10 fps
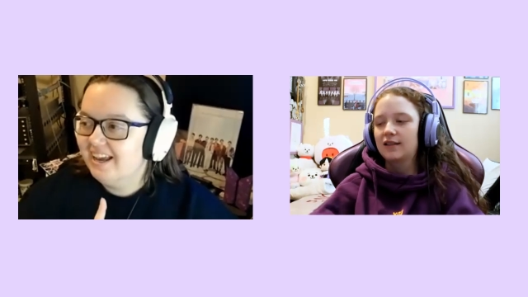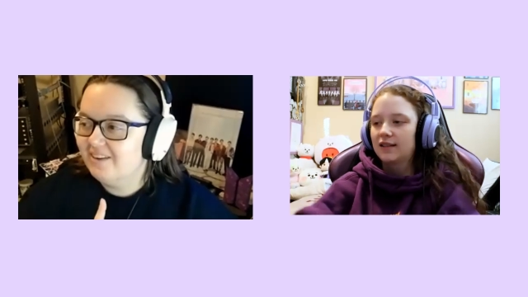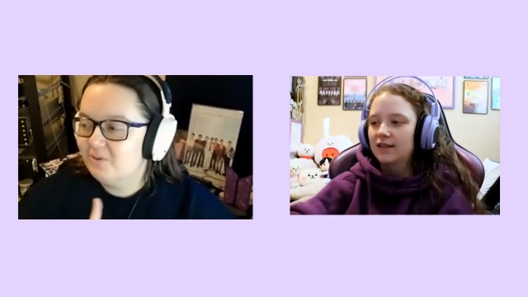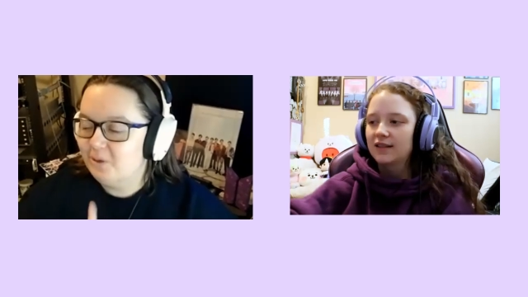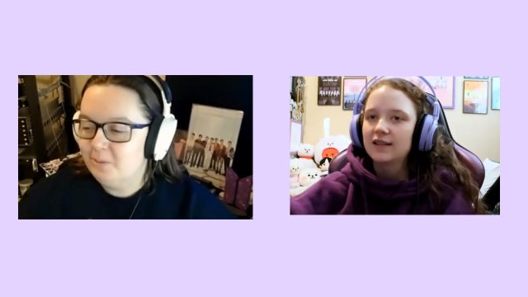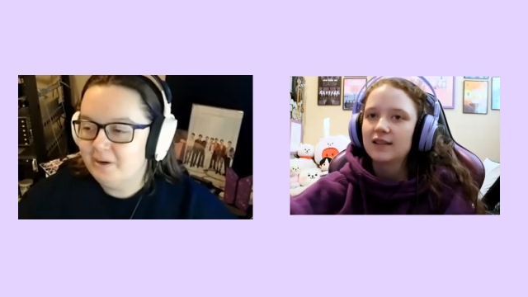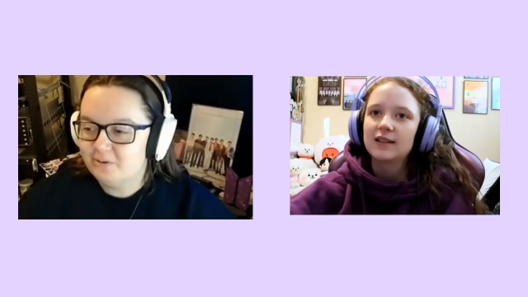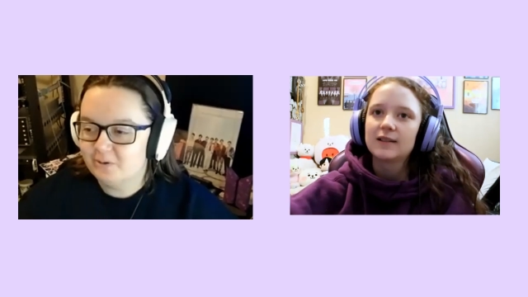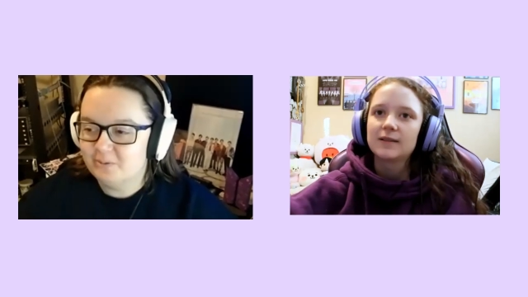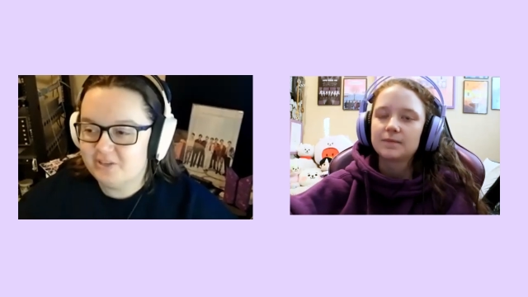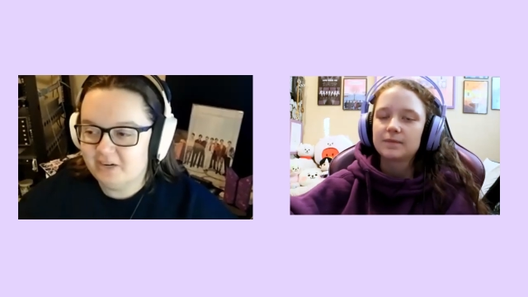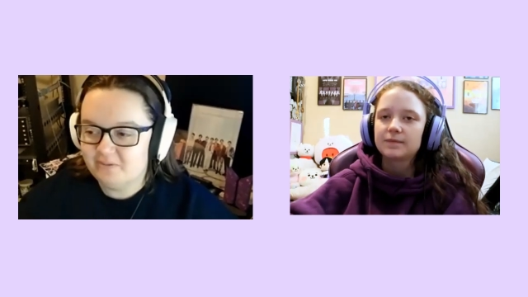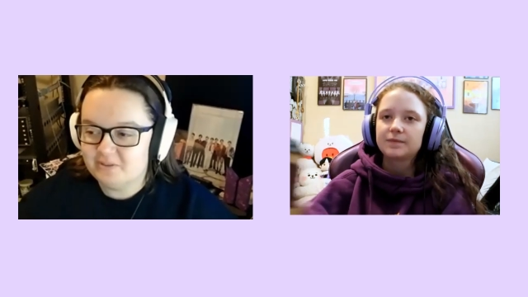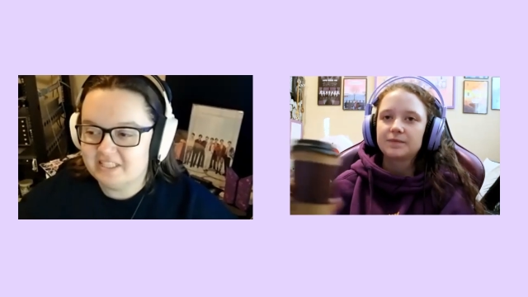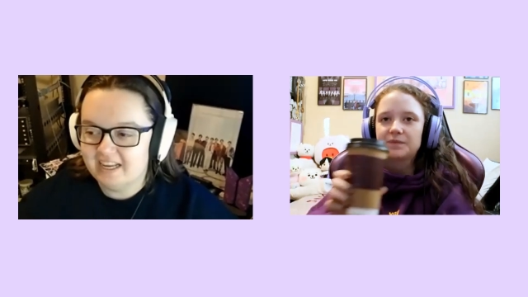Speaker 1: one of my group chats
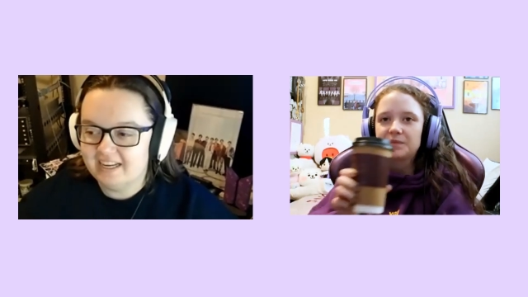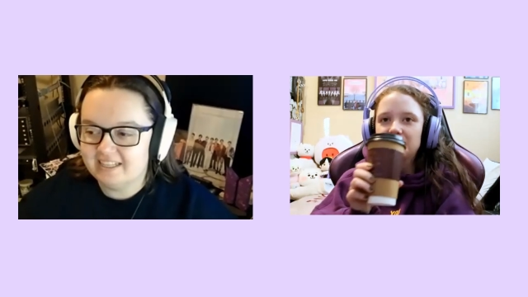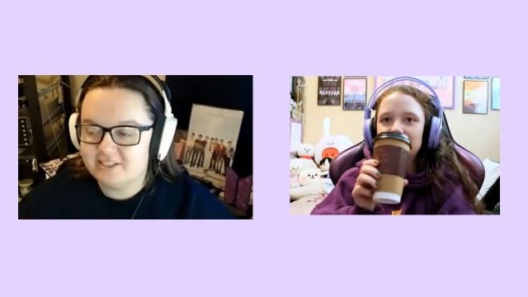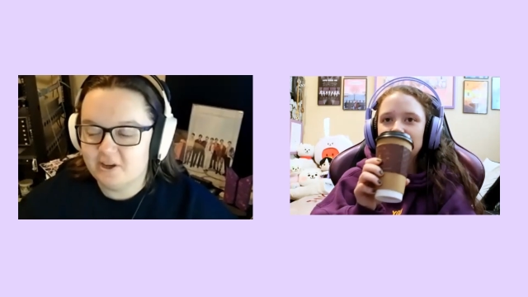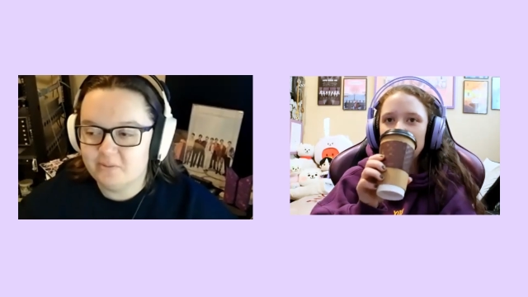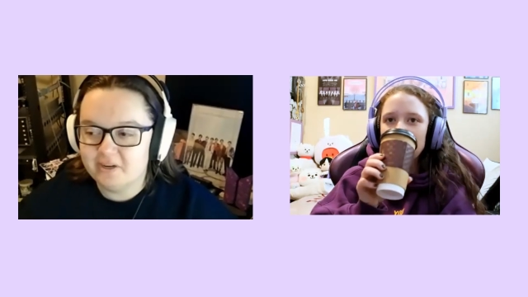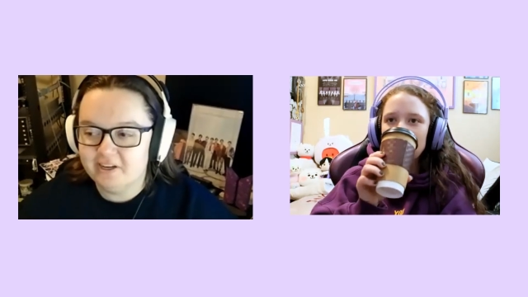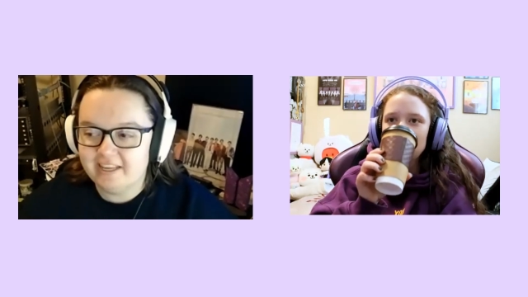was like, so we're gonna